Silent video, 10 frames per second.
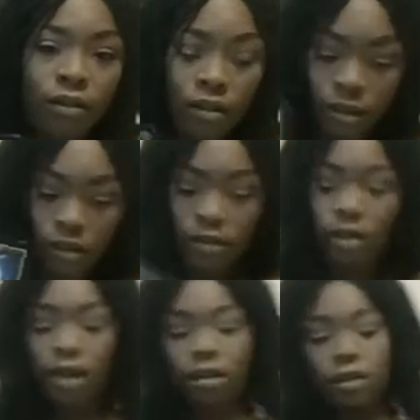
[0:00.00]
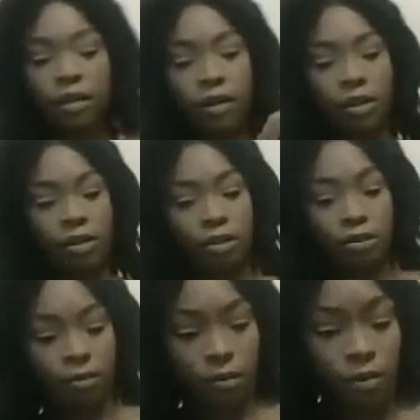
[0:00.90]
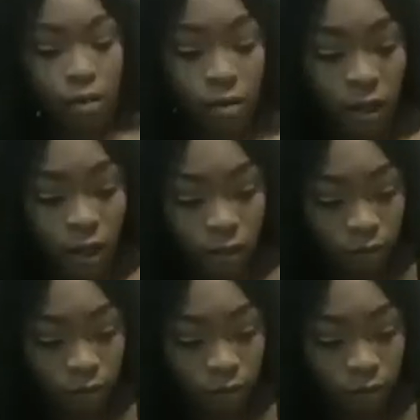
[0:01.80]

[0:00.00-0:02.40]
This is kind of serious too. Okay.